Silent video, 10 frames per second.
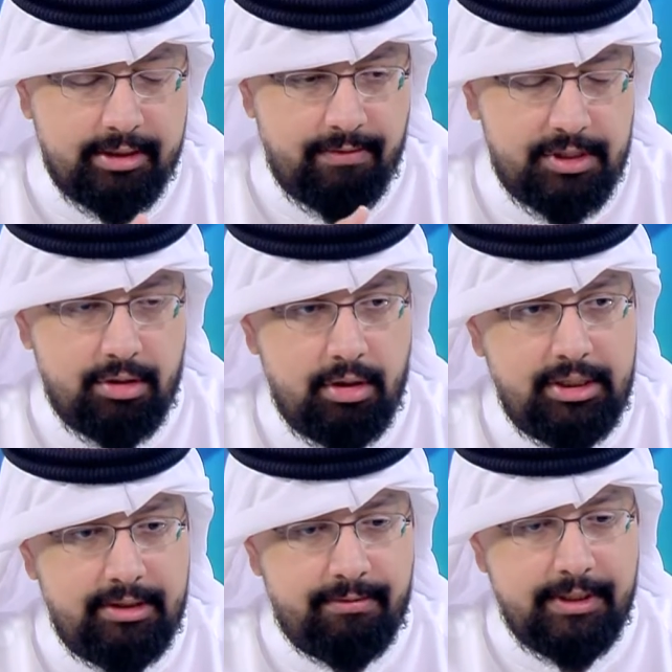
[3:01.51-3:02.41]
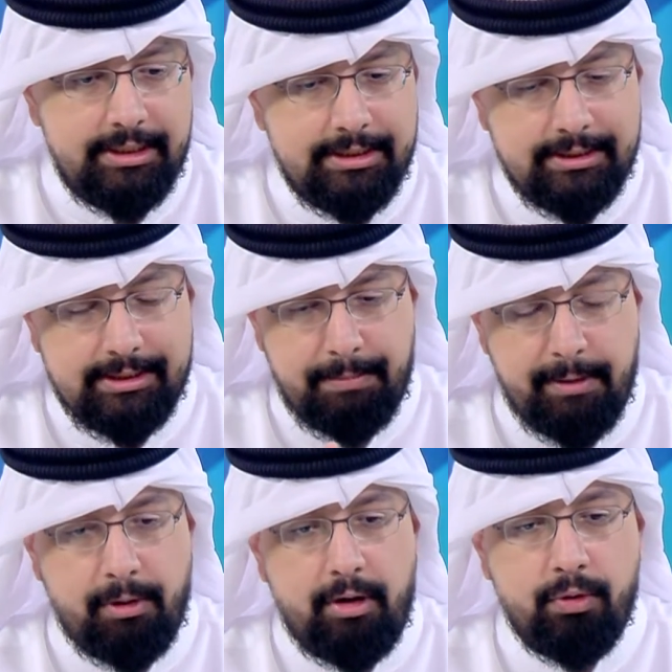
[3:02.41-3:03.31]
this early defeat, the
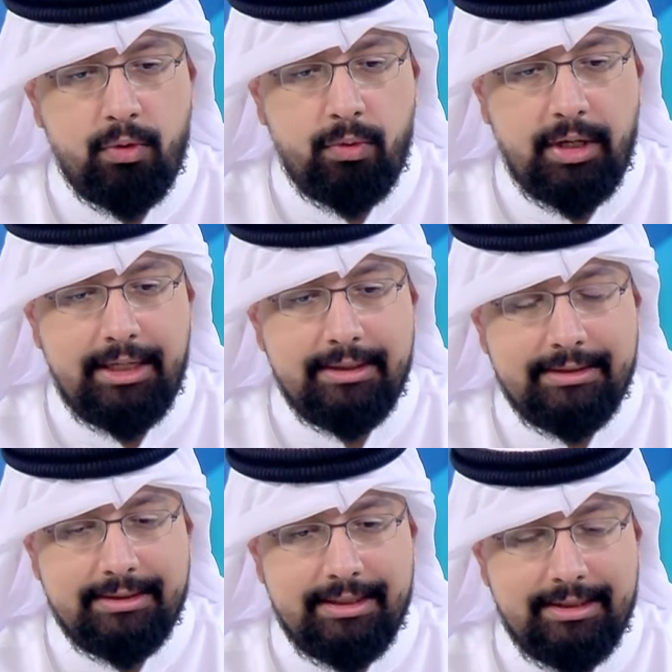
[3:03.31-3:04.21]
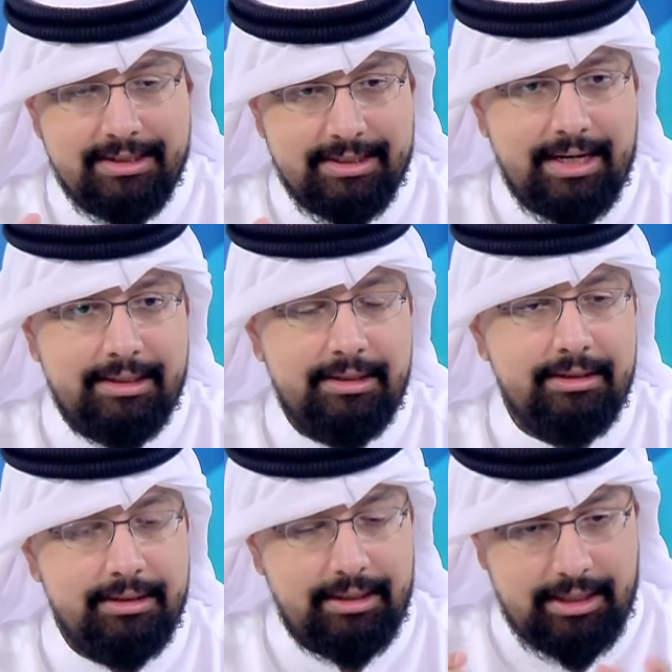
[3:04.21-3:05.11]
people of Kuwait
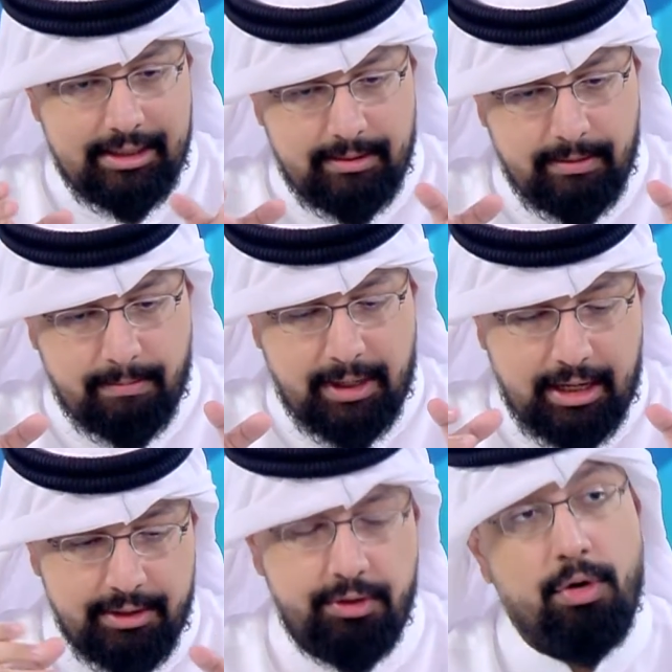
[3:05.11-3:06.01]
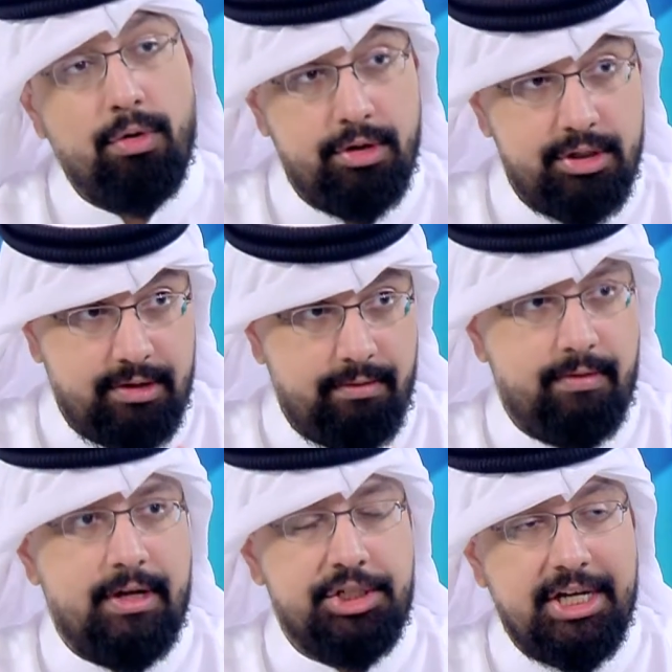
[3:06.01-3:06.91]
decided, under the orders
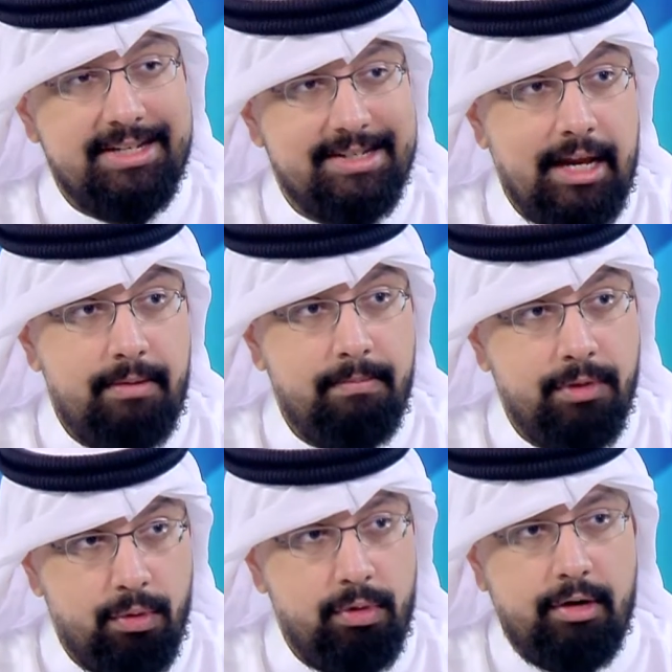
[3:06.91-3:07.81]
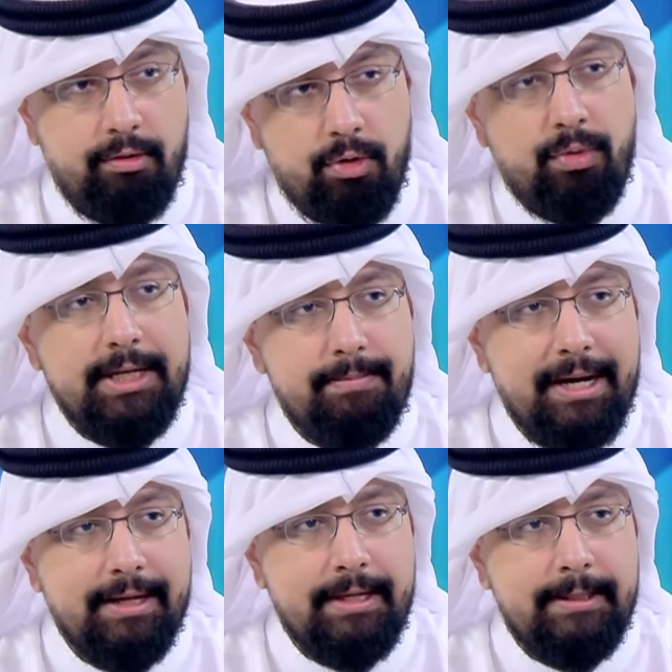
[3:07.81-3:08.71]
of Sheikh Salim, the ruler of Kuwait
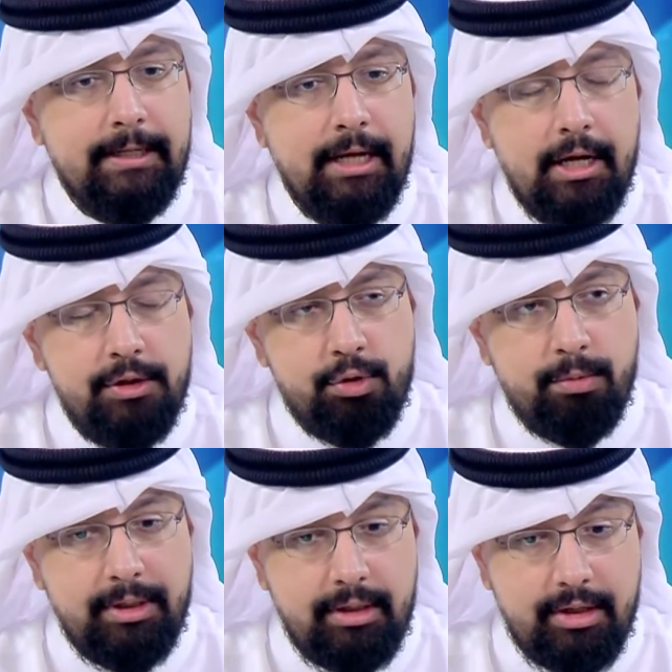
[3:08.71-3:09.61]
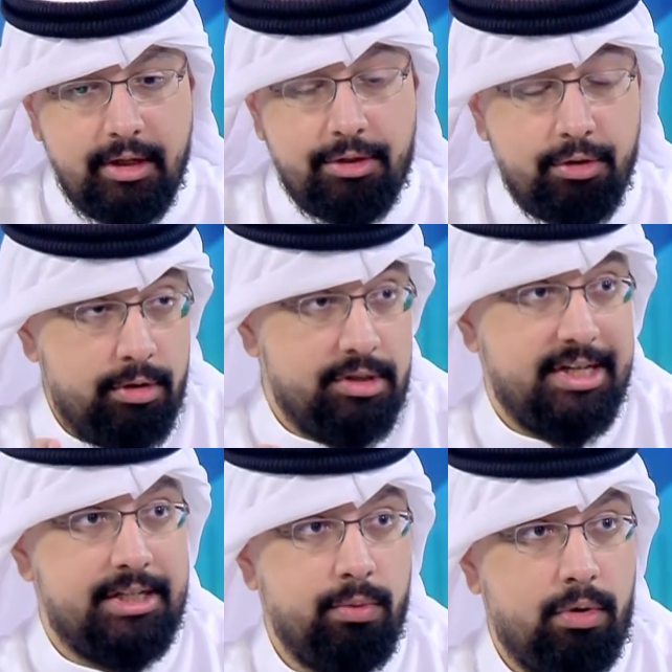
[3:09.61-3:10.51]
back then, to build the third
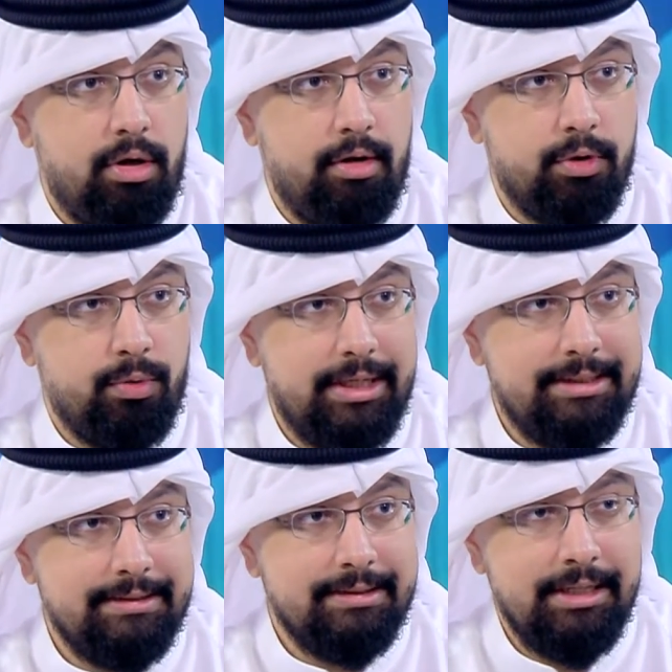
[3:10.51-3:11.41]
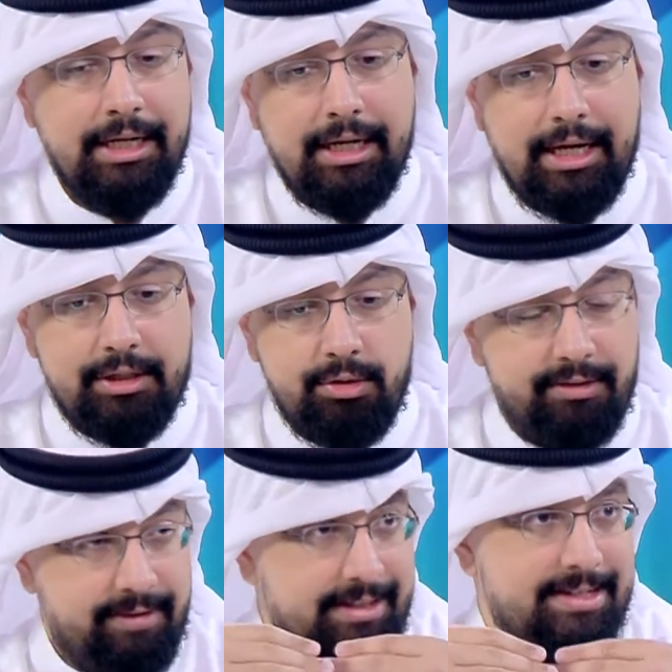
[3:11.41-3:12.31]
city wall of Kuwait to
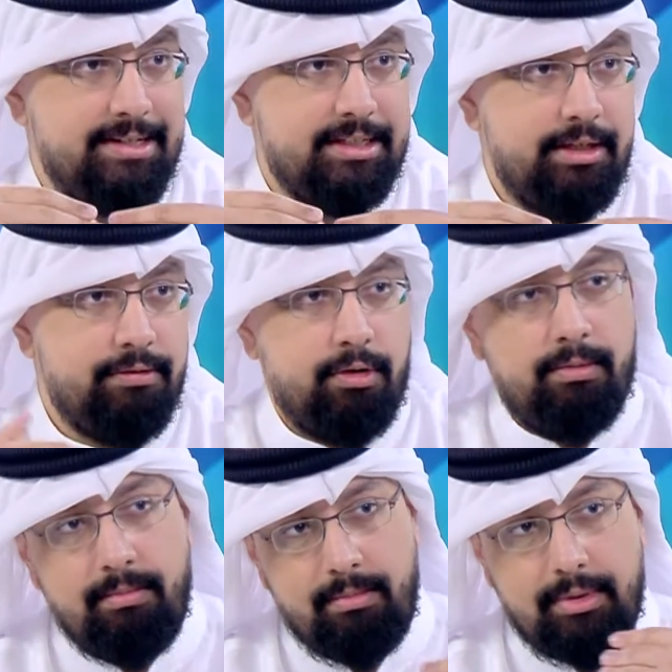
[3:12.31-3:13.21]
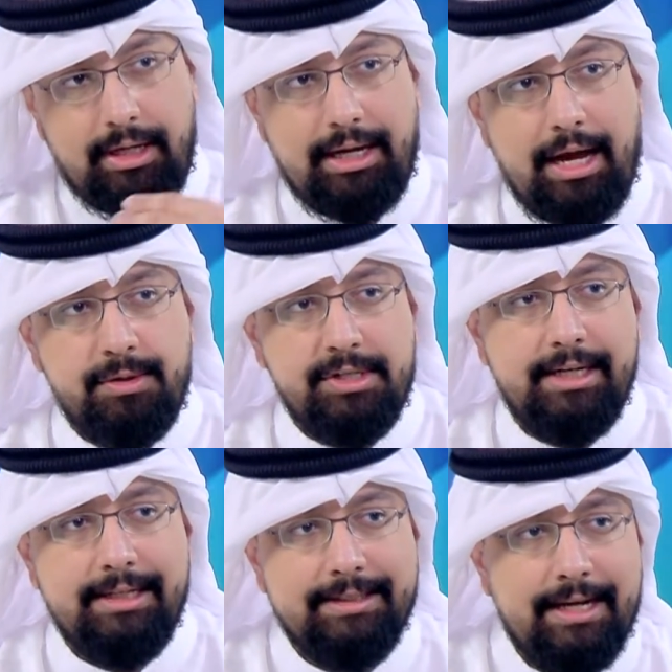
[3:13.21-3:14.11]
defend the city from
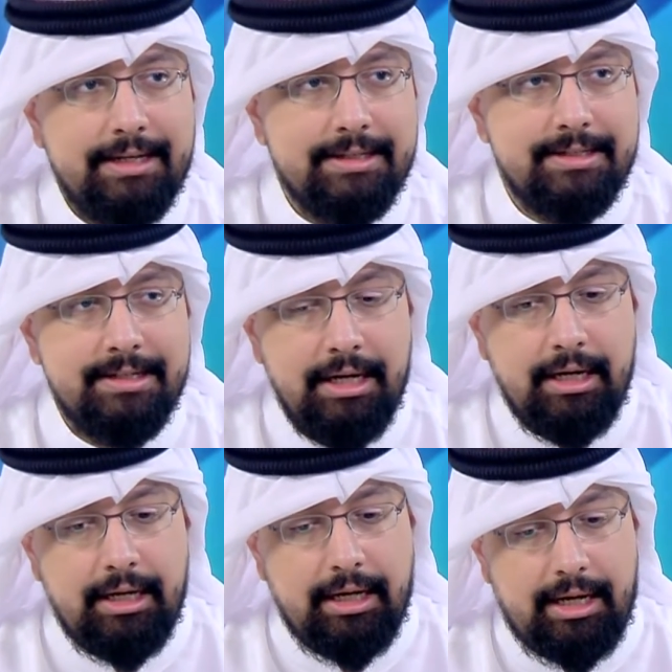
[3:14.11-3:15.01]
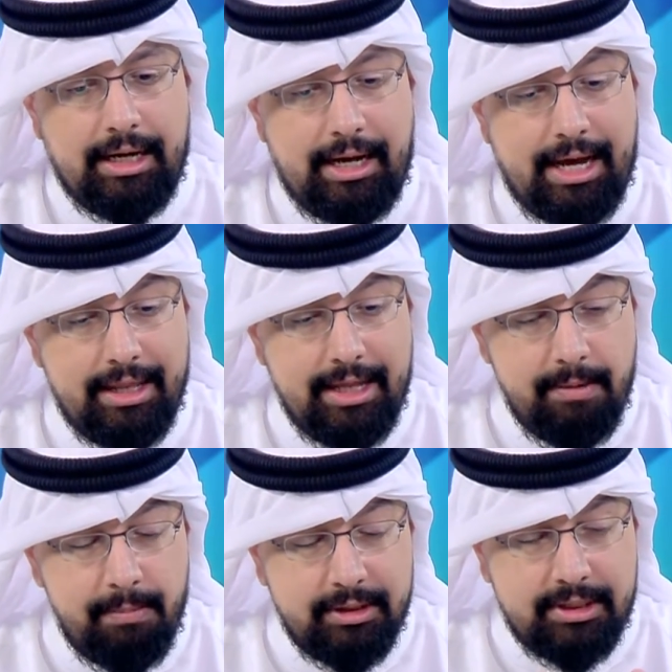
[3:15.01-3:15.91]
outside attacks. And they
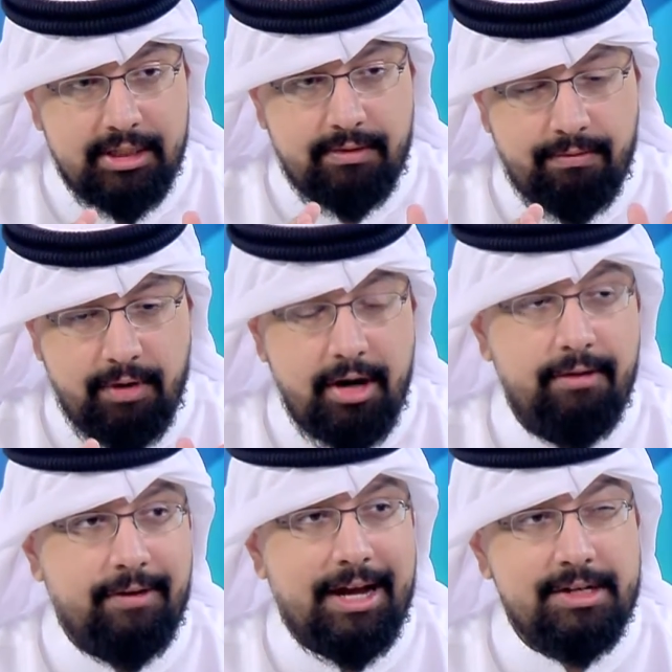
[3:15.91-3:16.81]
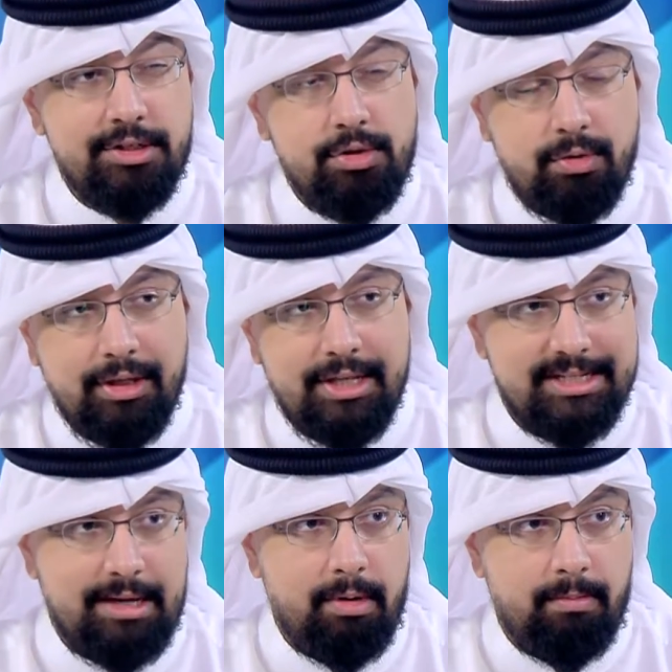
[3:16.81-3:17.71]
built it very fast during the
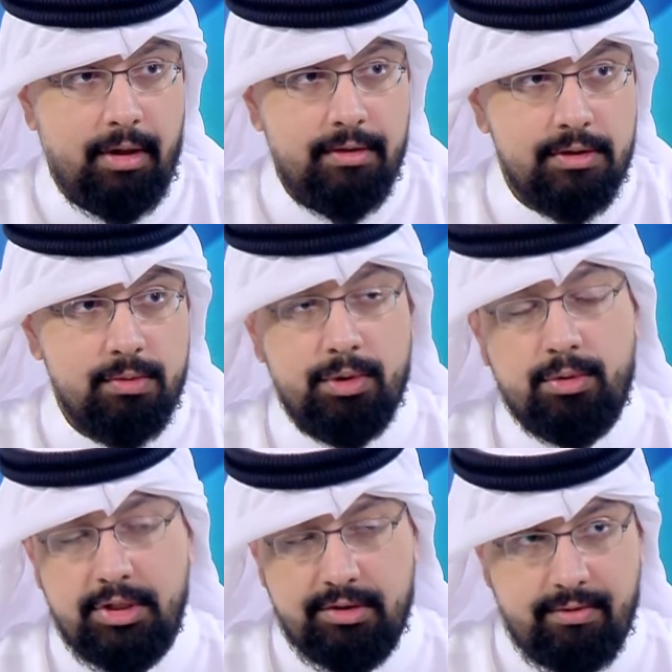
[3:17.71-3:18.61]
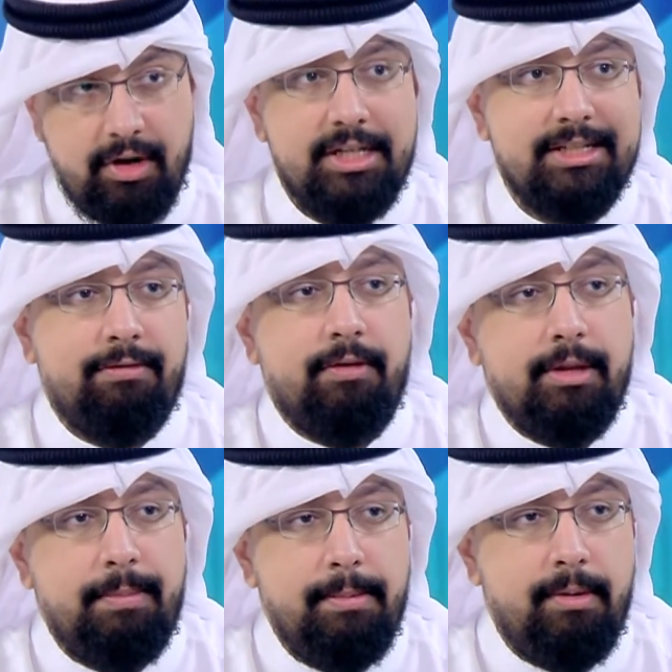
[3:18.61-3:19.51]
summer months, which was very tough on
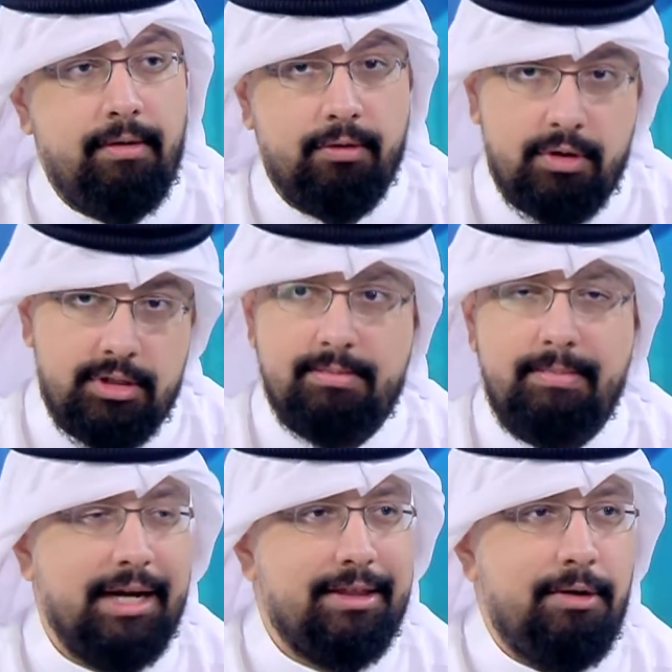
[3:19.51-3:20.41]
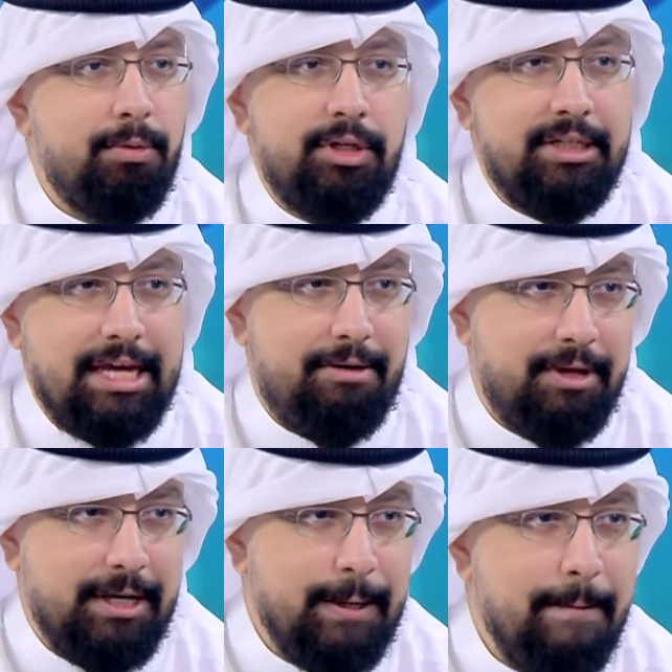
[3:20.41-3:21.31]
the people. Of course, back then we didn't have any